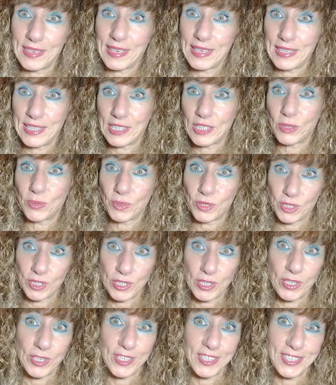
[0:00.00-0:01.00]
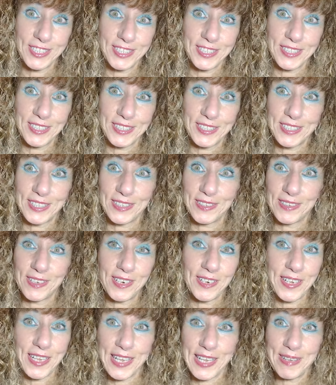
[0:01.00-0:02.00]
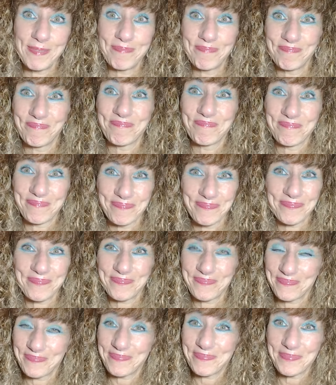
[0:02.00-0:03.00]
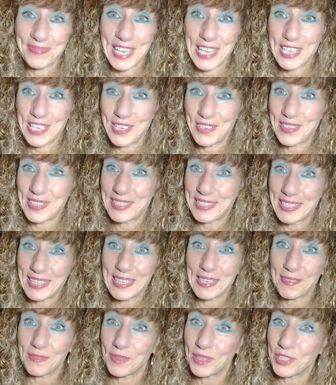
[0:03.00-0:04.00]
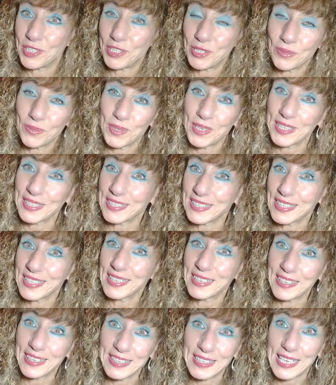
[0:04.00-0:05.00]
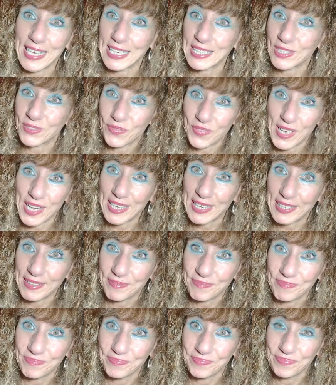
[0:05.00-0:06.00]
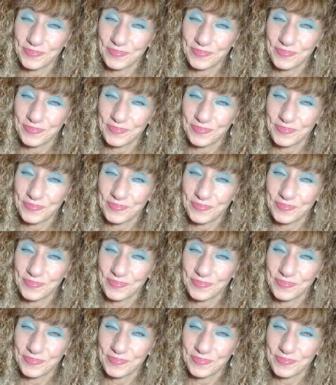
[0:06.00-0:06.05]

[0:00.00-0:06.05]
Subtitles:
And this was a nurse. So, okay, you can think what you want to think, and that's fine,